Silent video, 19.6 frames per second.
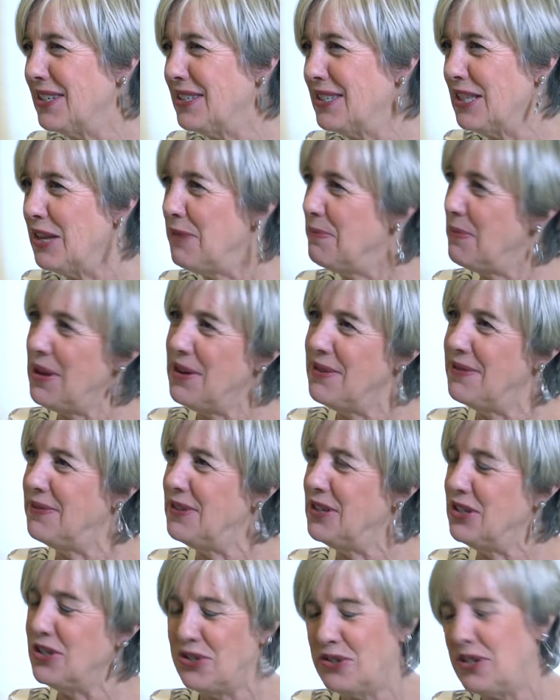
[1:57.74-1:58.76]
because they
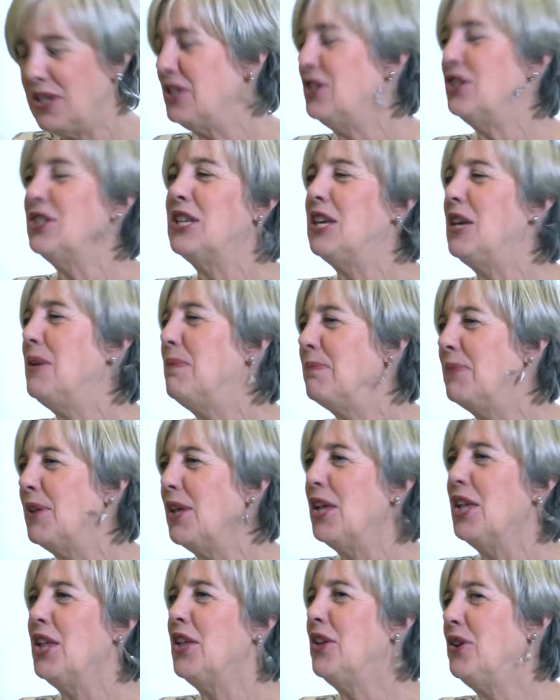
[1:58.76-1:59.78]
benefit. So they just keep,
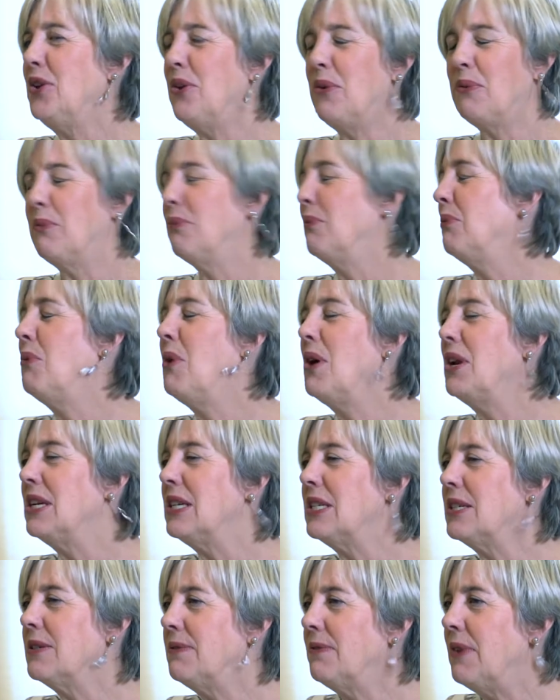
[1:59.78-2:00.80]

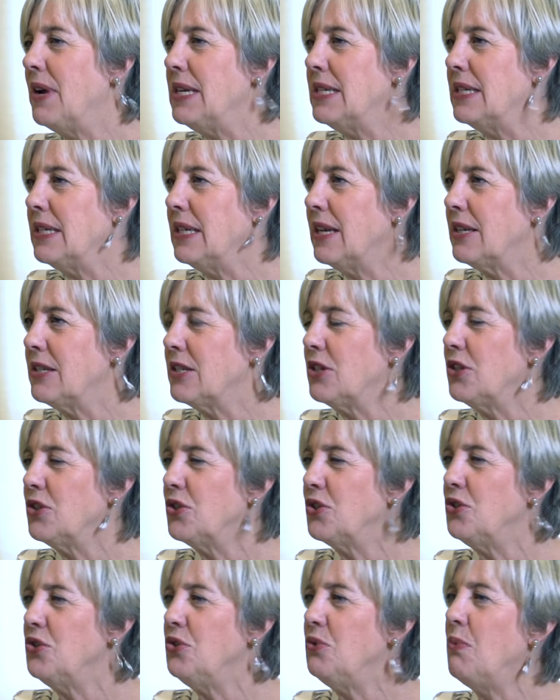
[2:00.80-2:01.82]
wanting to fight against
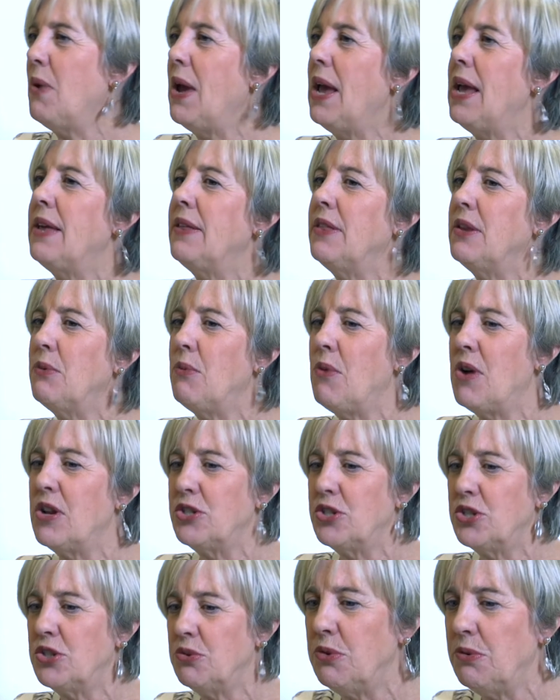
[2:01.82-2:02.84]
this new way that
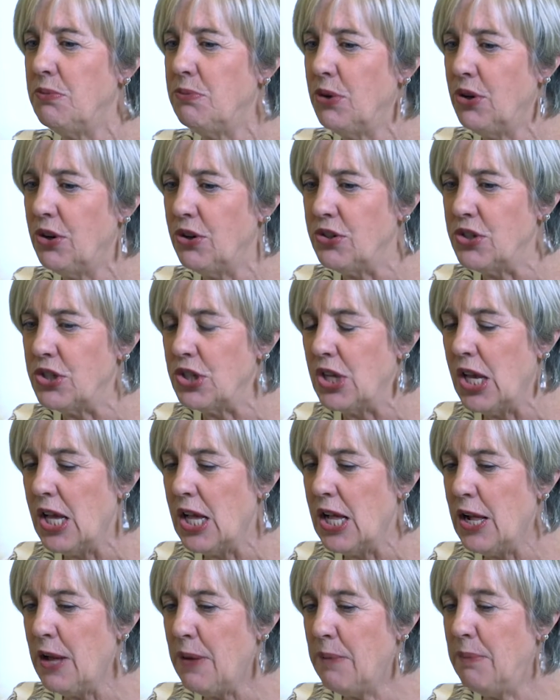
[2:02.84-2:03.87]
wants emerge.
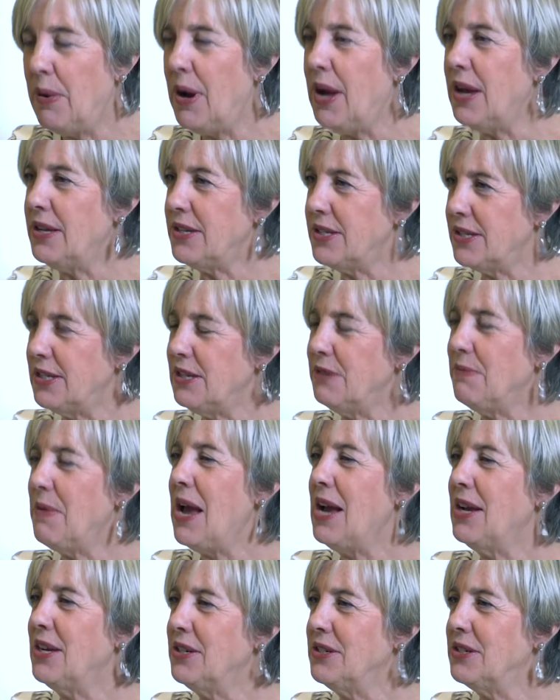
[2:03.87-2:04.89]
But the
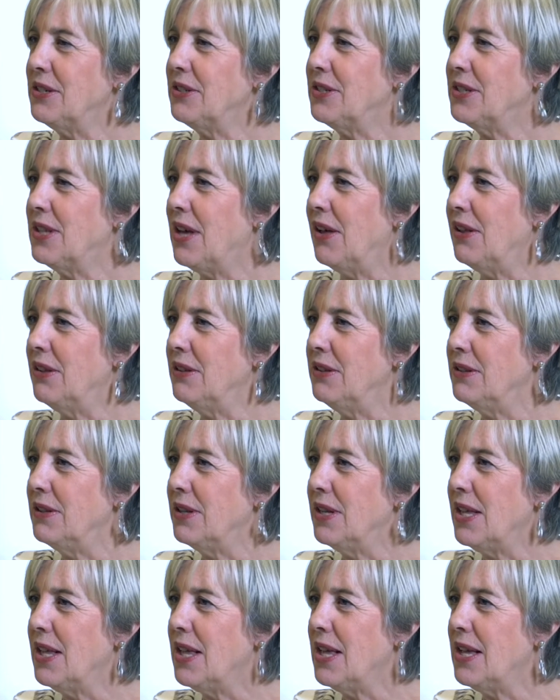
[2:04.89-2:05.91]
imaginal cell
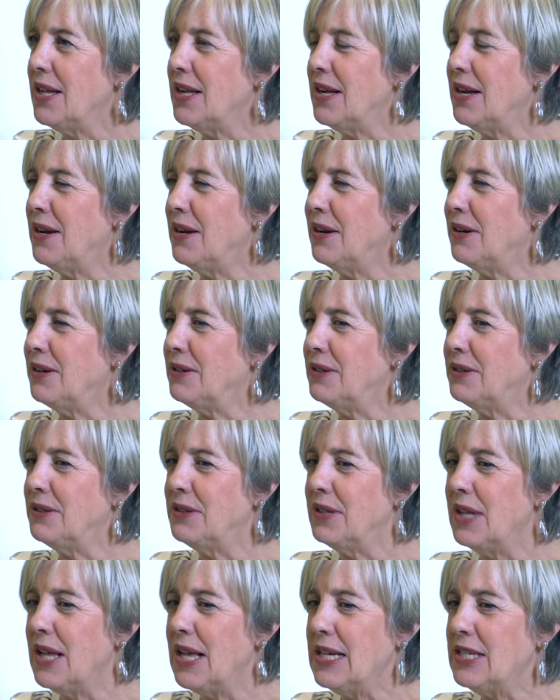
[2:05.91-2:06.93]

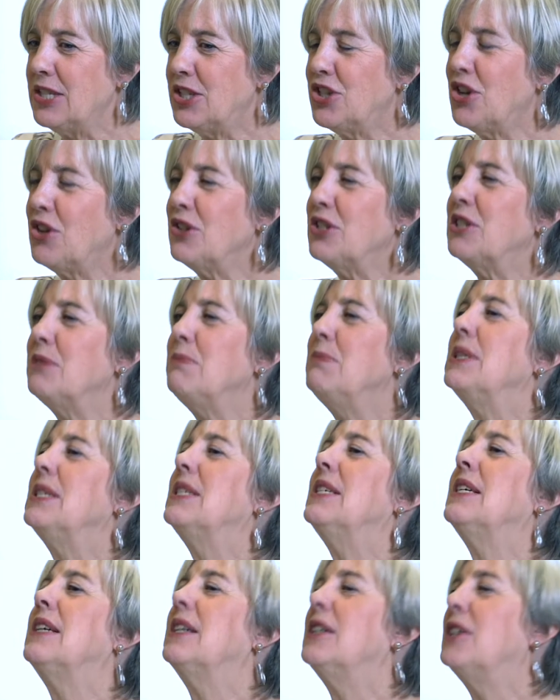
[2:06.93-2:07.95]
starts
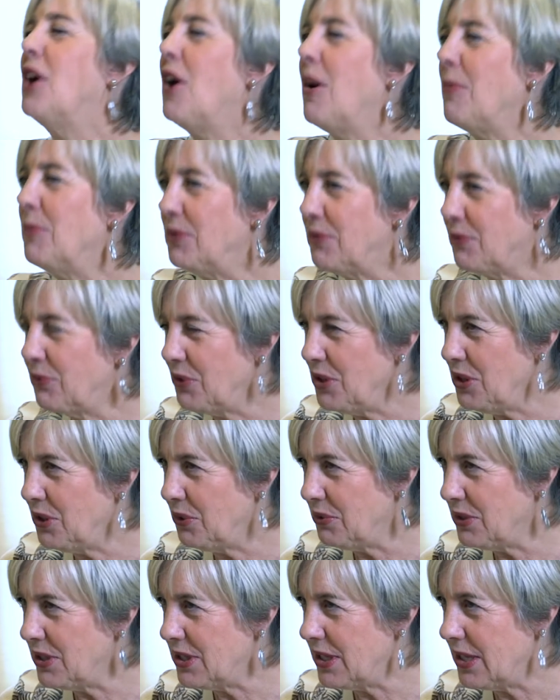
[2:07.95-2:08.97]
emitting a common
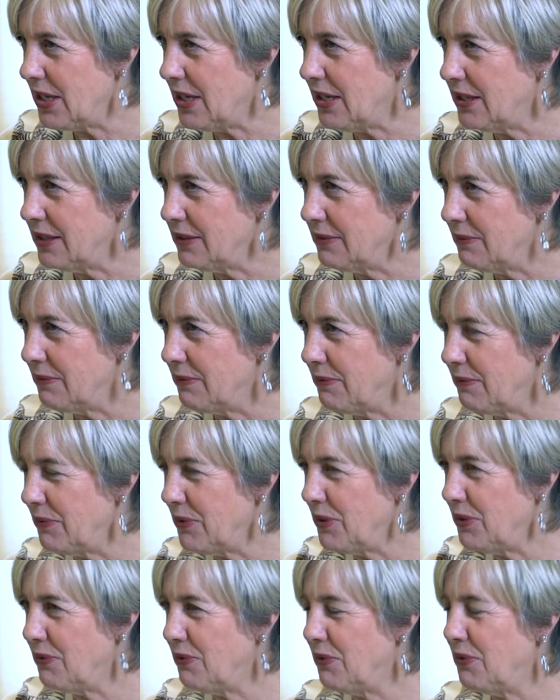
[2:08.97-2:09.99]
frequency,
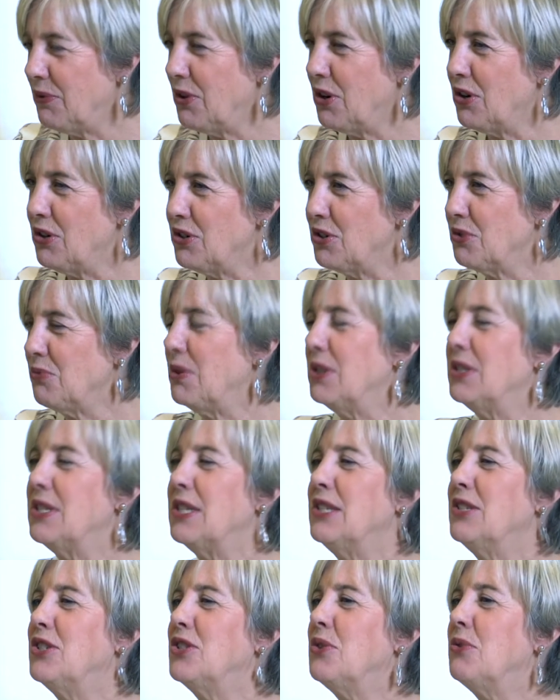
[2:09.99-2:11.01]
the various ones.
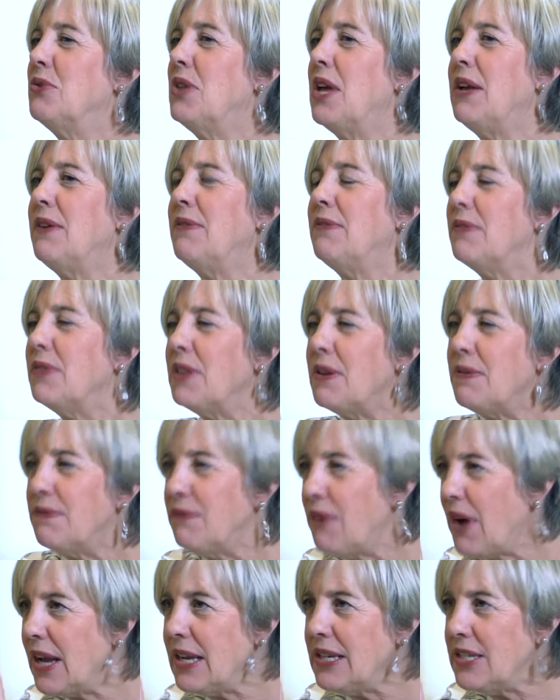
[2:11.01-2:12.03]
And so they
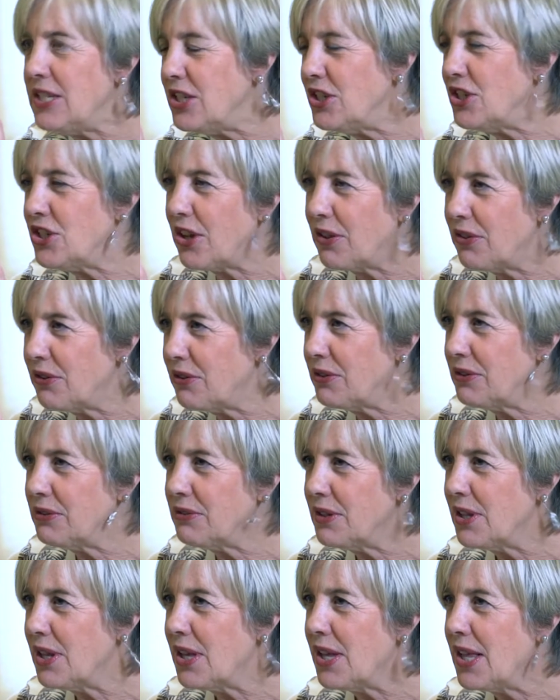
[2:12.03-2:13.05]
find each other.
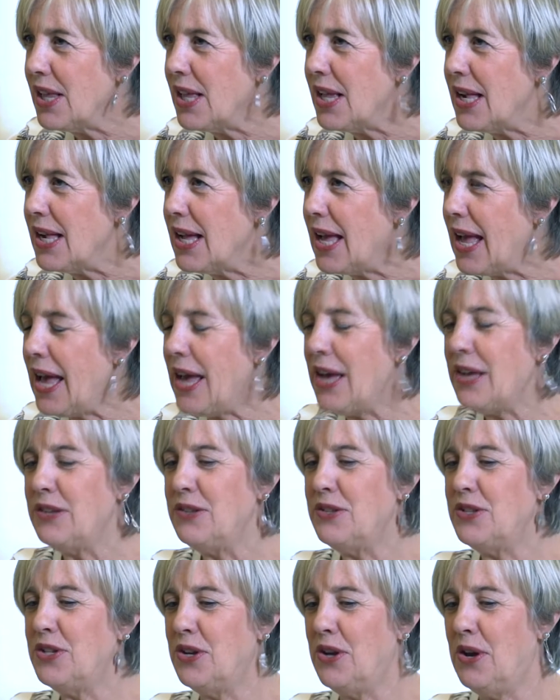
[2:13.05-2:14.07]

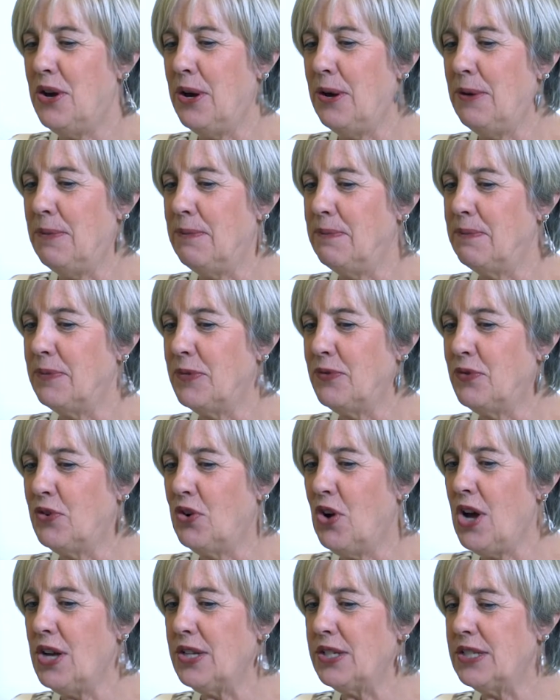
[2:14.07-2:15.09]
And
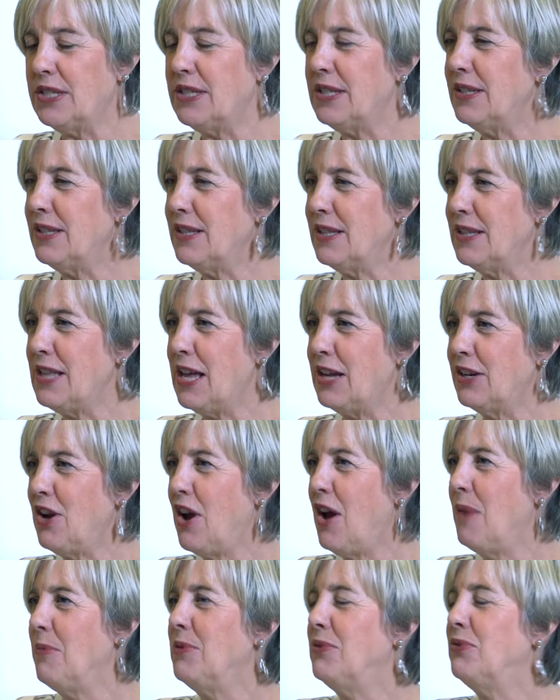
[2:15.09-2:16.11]
for us, that
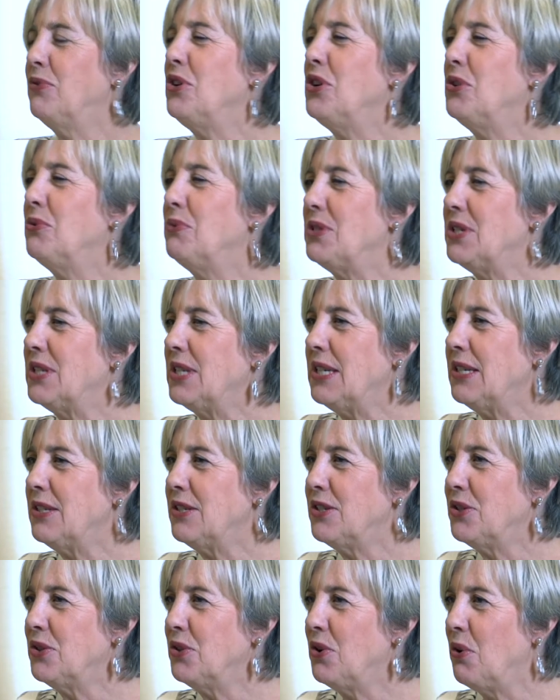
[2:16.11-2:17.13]
common frequency
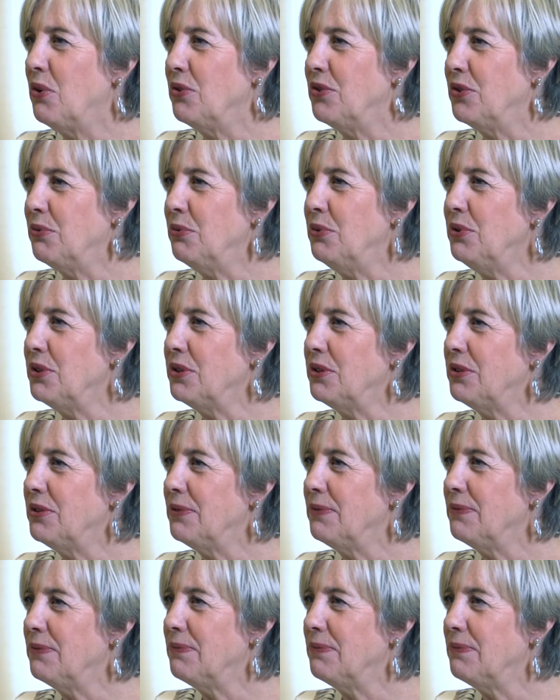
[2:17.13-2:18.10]
is the golden rule.